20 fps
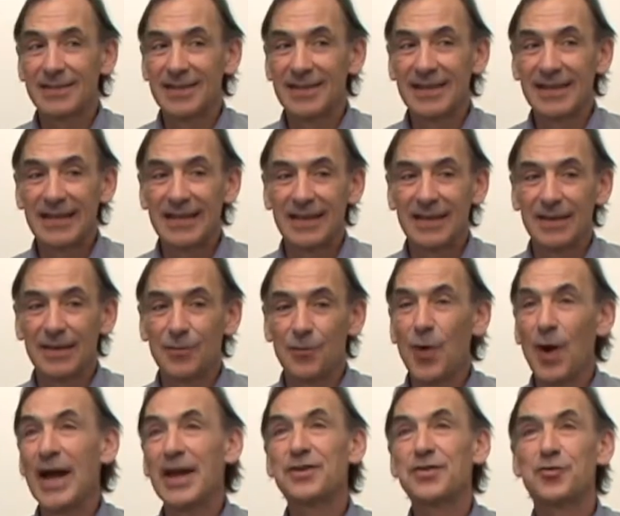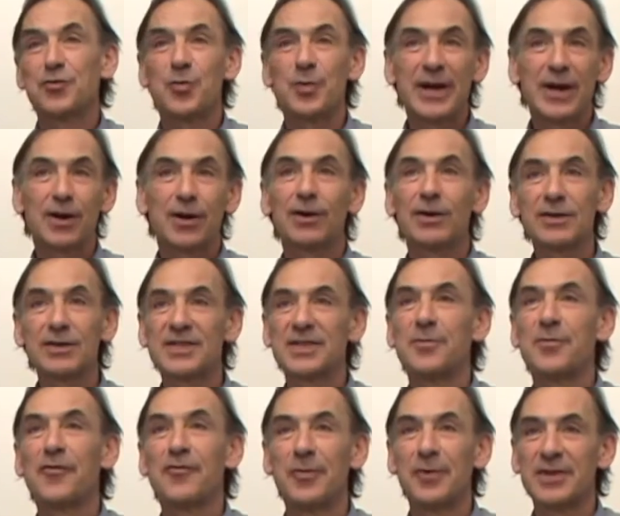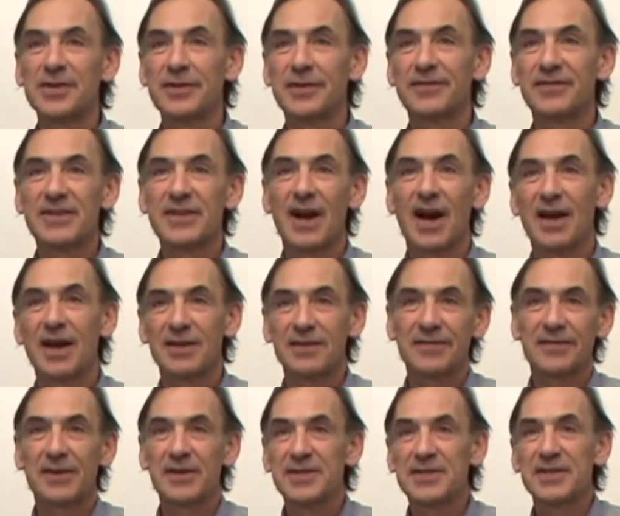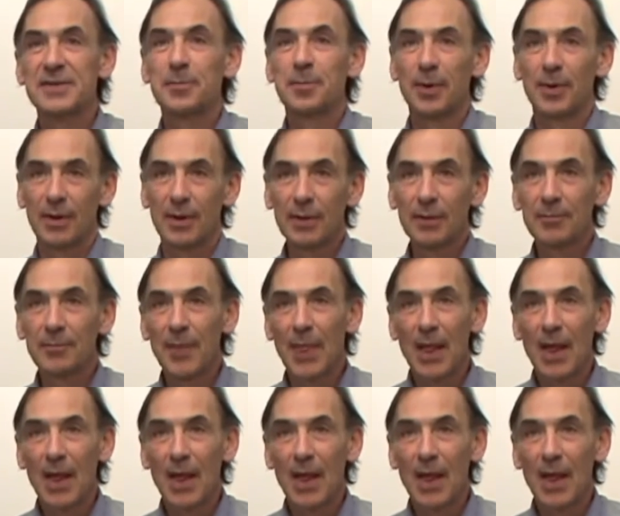The way to record the movements of the eye is very simple.